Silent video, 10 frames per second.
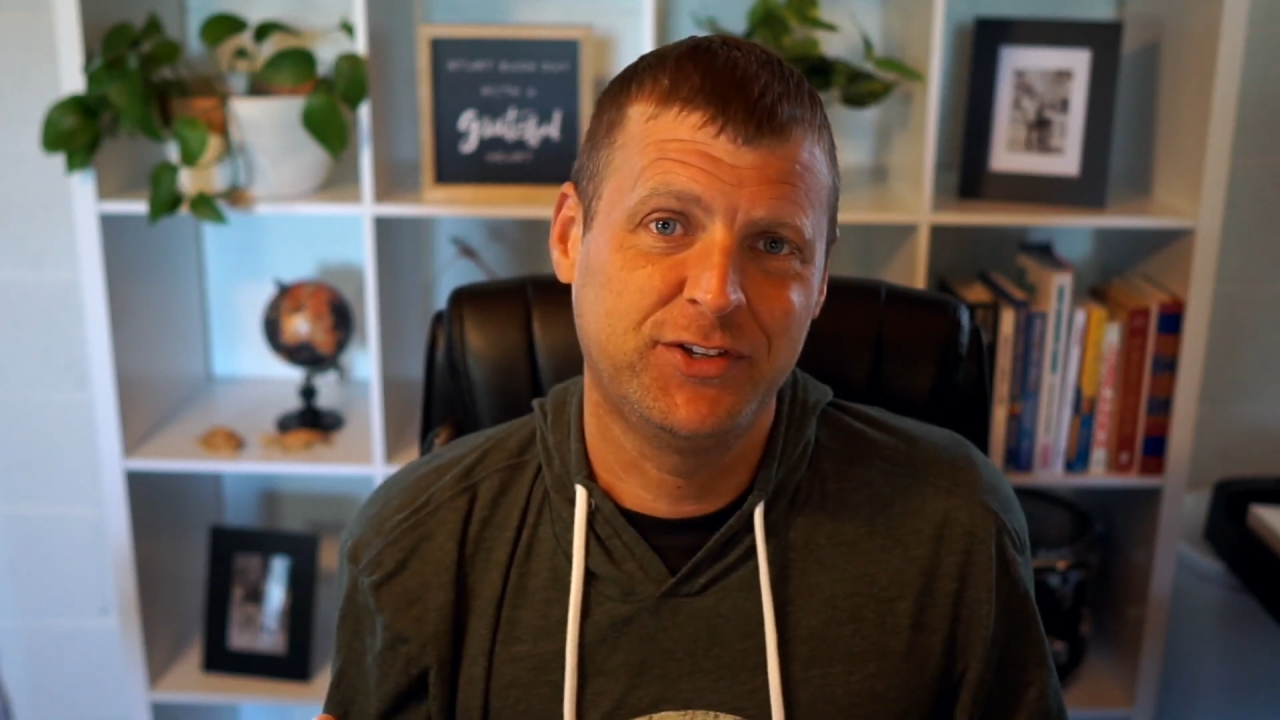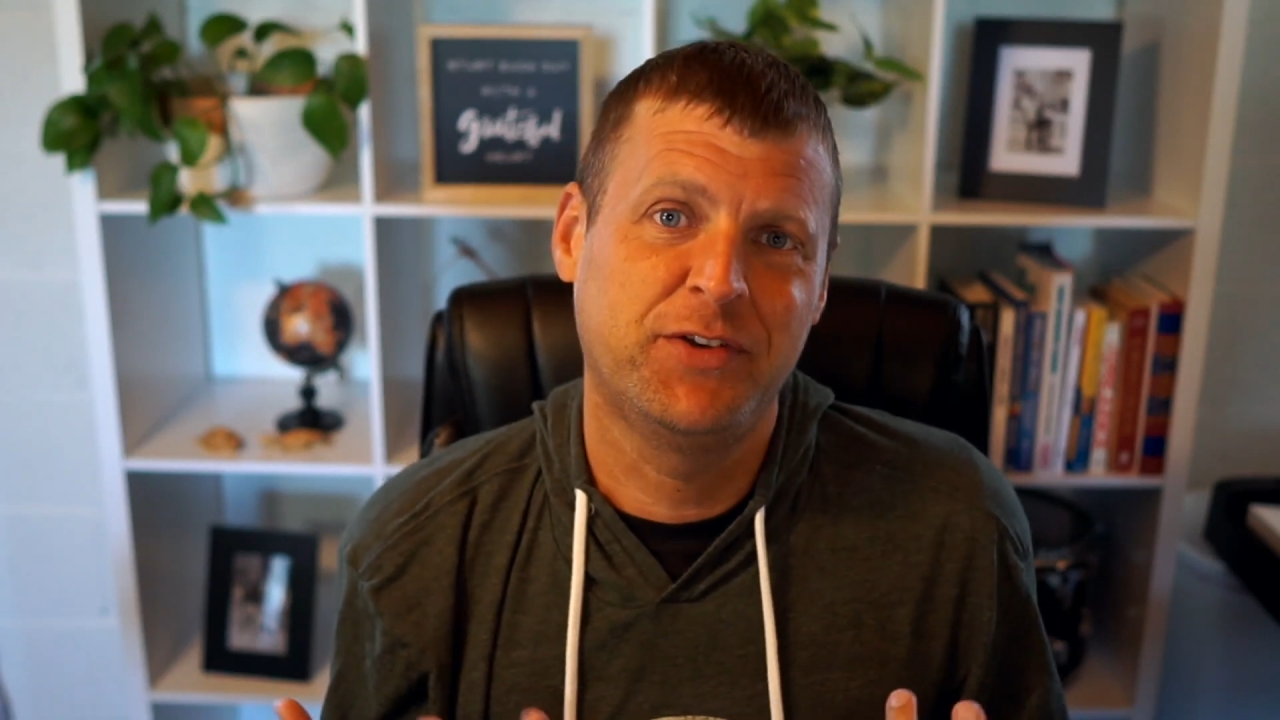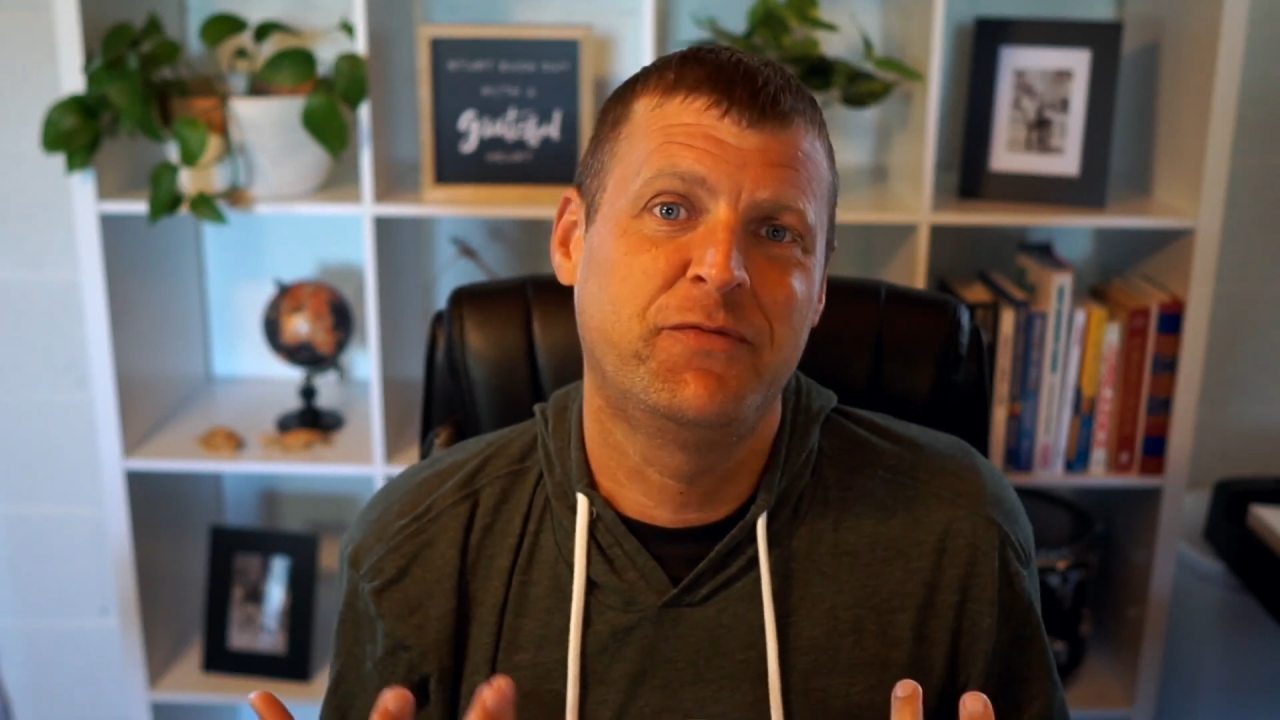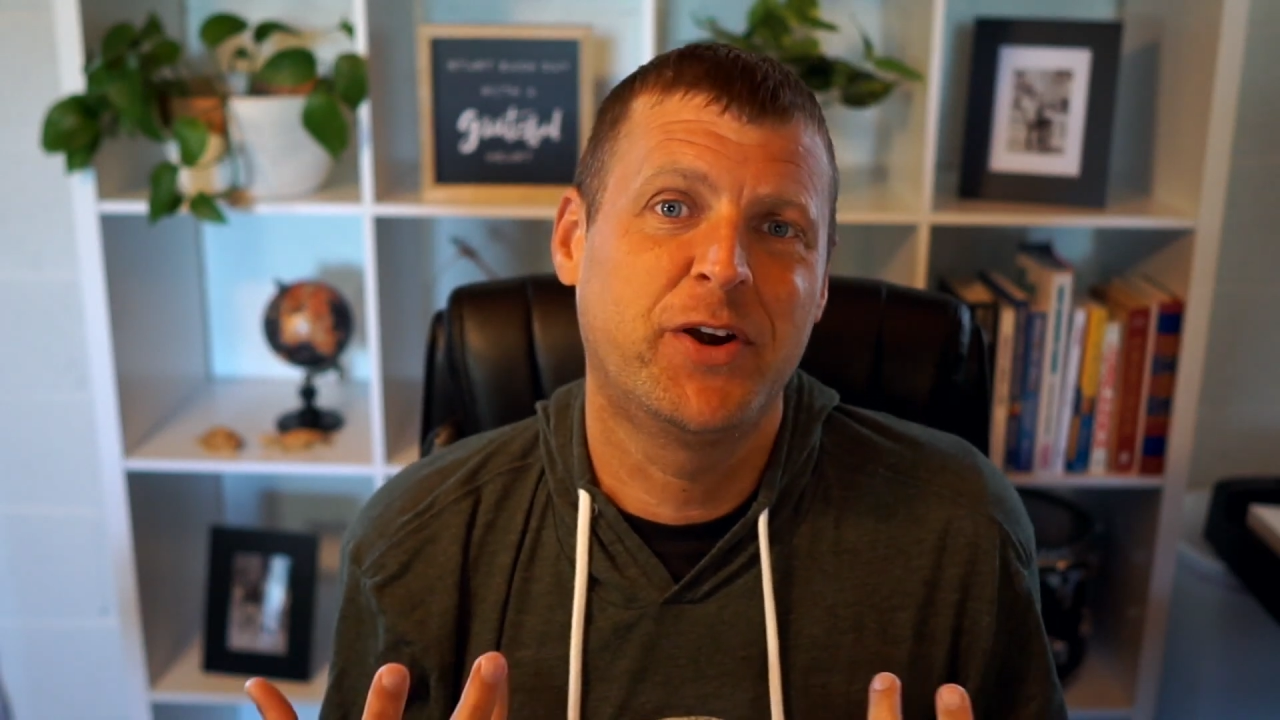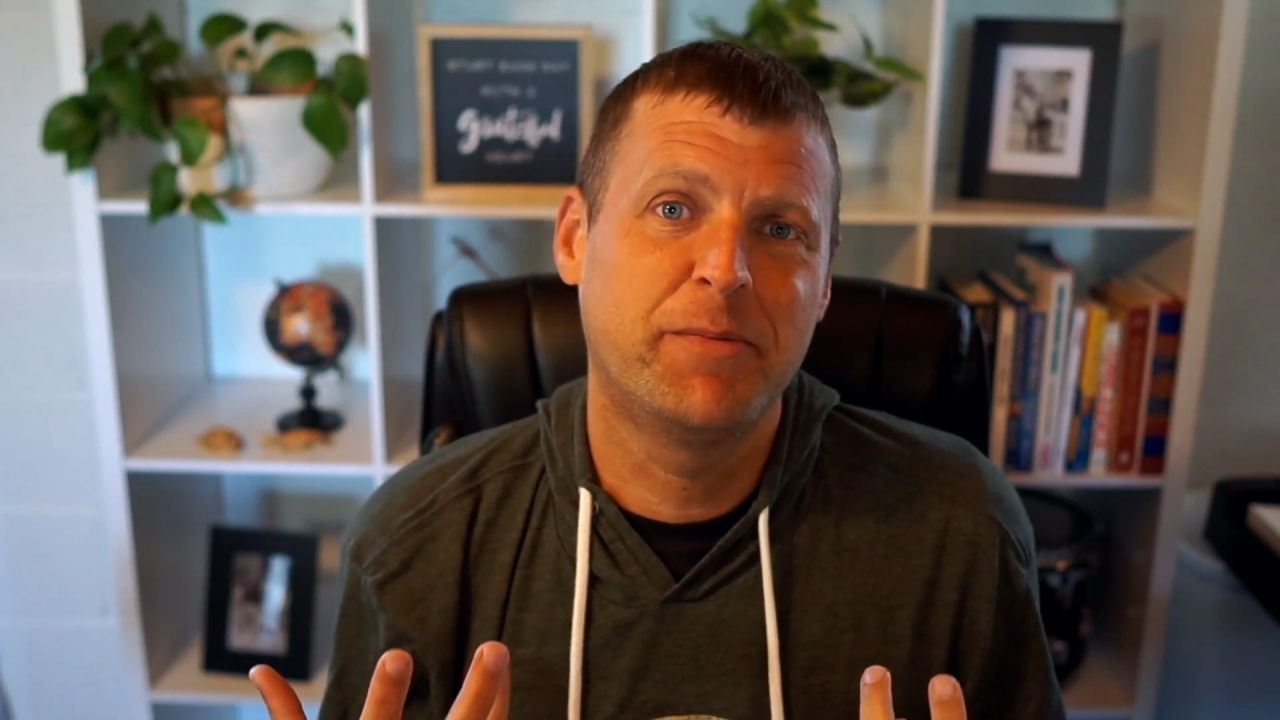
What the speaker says: some very